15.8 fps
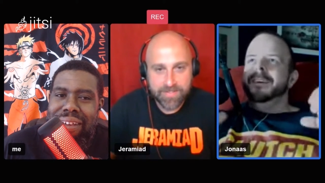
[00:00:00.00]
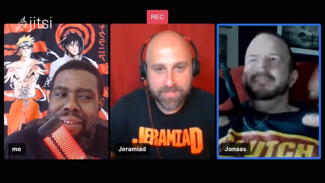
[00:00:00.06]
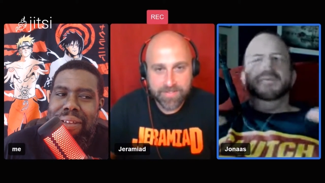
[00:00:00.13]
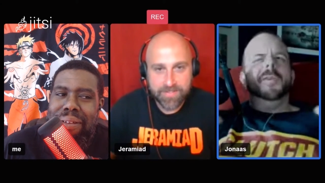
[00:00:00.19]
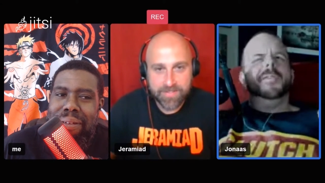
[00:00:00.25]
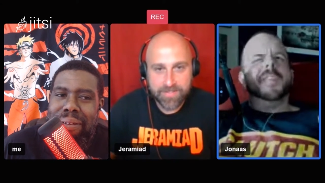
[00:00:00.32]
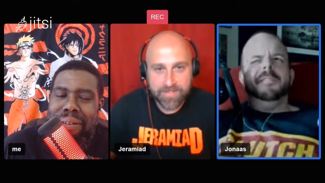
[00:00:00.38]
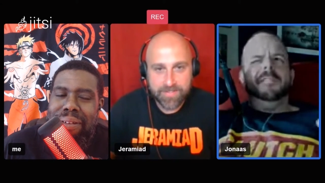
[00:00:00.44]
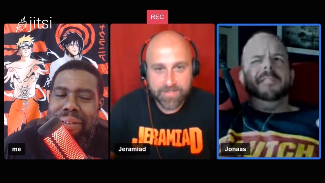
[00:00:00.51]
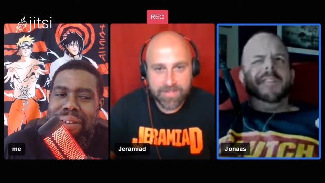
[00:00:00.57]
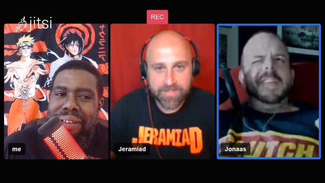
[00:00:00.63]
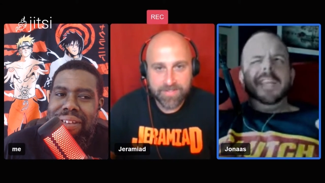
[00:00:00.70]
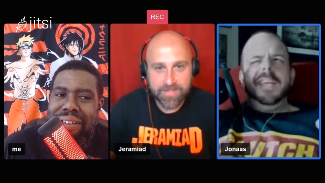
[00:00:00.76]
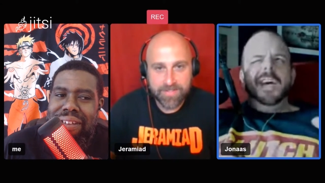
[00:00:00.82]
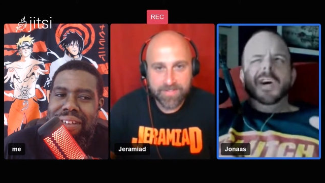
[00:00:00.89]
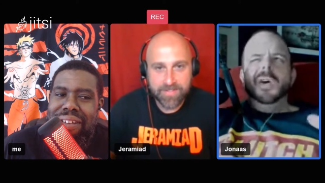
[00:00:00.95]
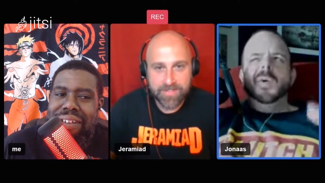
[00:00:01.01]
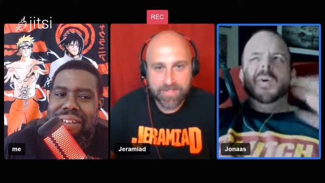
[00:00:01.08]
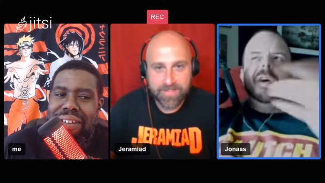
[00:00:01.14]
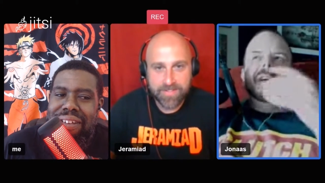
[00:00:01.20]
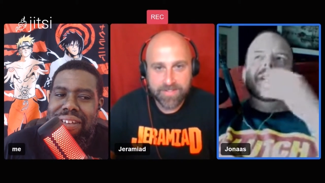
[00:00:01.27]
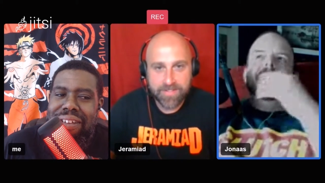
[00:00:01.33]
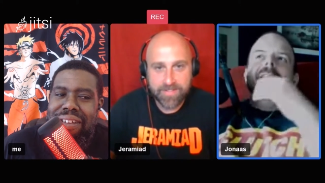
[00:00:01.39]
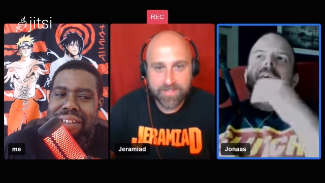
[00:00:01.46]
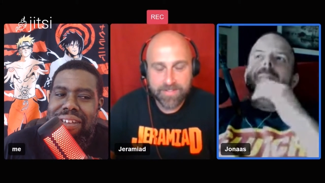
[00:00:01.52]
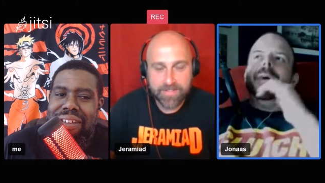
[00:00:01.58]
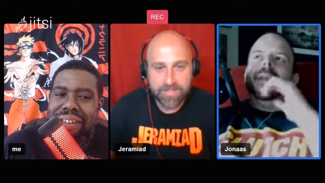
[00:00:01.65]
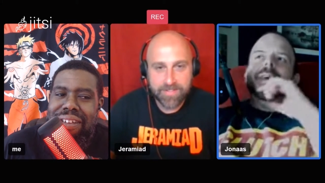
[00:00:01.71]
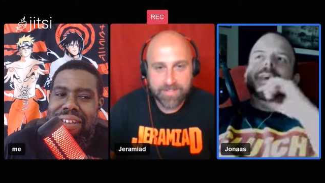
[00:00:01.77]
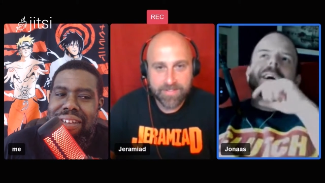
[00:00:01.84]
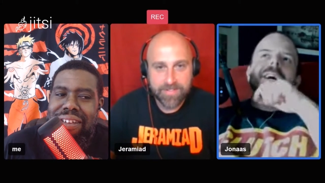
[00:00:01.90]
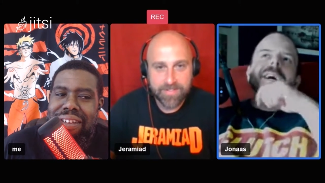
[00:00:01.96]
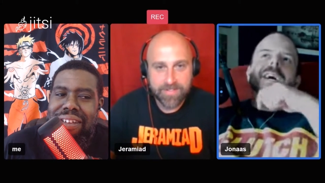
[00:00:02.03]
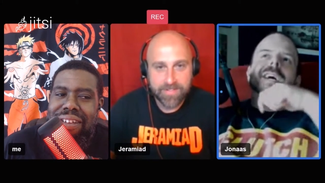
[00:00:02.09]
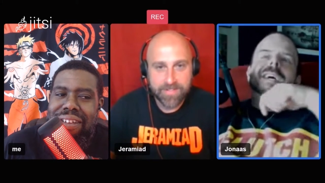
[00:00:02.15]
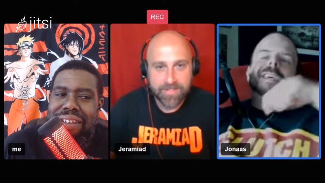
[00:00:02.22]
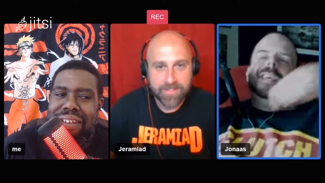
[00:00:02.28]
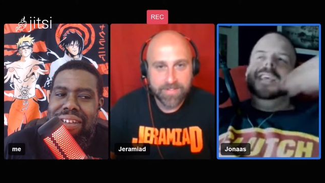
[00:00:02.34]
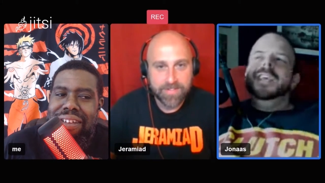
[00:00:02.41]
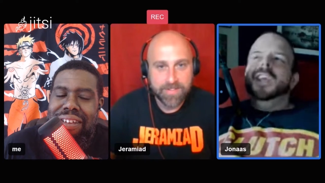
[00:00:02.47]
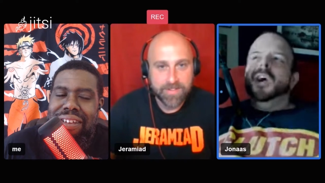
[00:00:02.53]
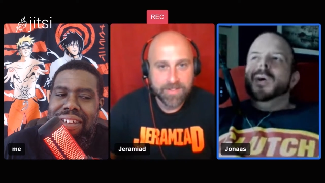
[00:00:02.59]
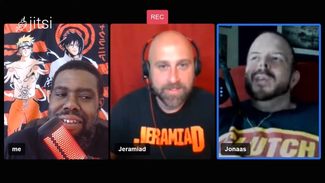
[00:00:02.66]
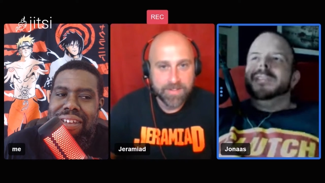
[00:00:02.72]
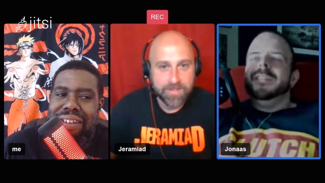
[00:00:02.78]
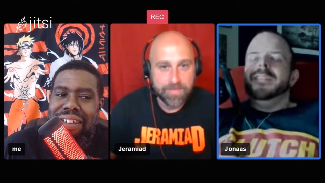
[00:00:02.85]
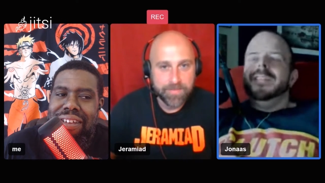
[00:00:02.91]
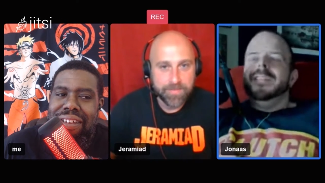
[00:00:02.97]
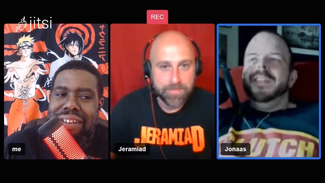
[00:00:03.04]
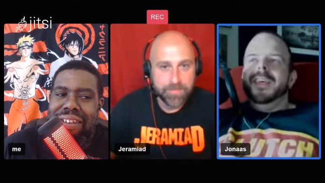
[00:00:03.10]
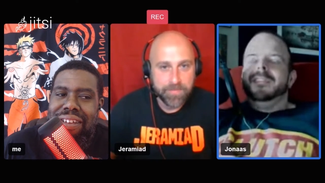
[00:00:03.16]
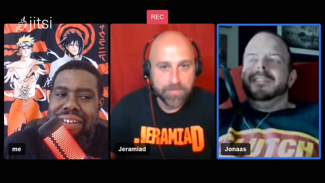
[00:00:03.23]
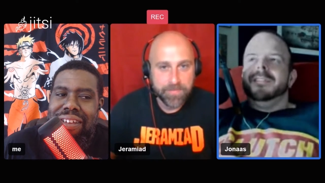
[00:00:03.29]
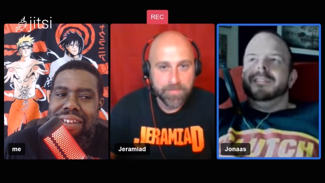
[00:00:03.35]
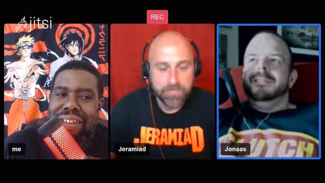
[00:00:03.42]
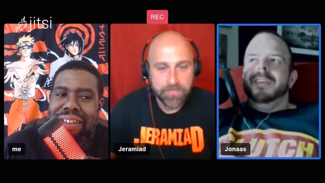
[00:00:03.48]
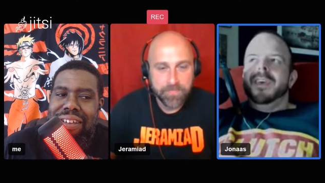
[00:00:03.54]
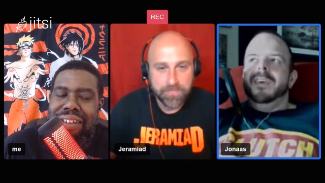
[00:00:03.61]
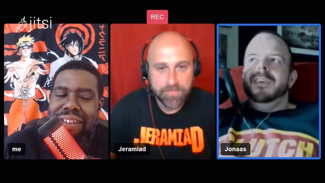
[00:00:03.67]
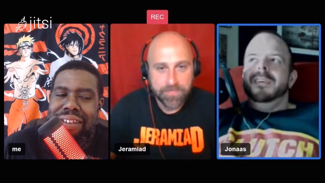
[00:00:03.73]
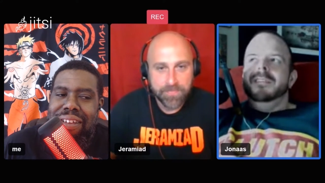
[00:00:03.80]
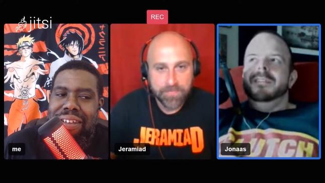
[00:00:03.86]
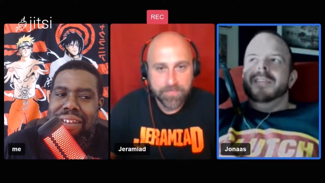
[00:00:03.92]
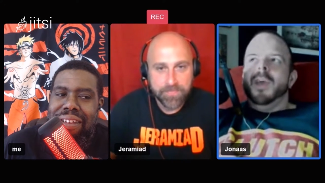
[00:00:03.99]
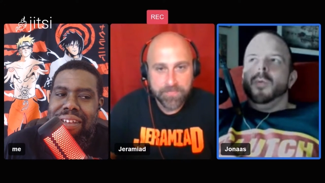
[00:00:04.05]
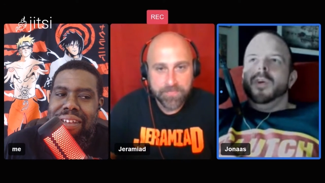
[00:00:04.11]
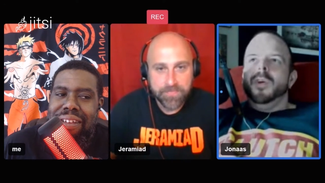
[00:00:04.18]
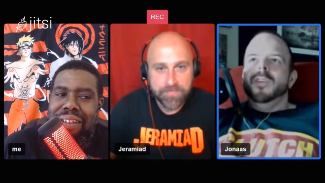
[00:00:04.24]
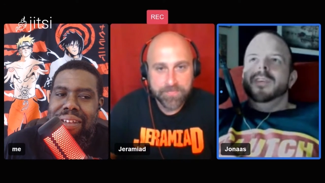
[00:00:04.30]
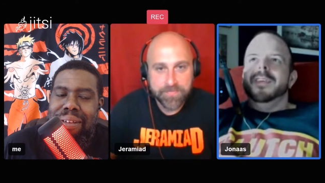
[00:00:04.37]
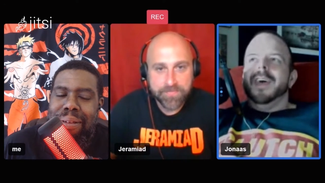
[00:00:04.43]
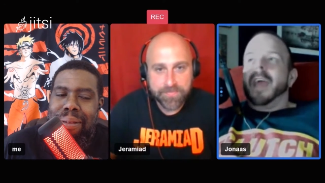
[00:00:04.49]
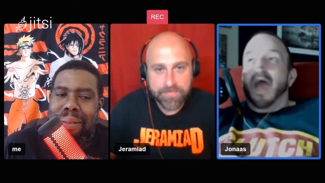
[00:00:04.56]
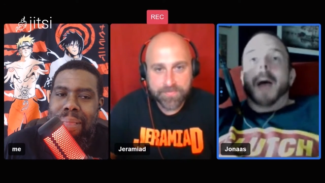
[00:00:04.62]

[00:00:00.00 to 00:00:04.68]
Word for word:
Speaker 1: music video, but uh, you know, it's it's they they really like.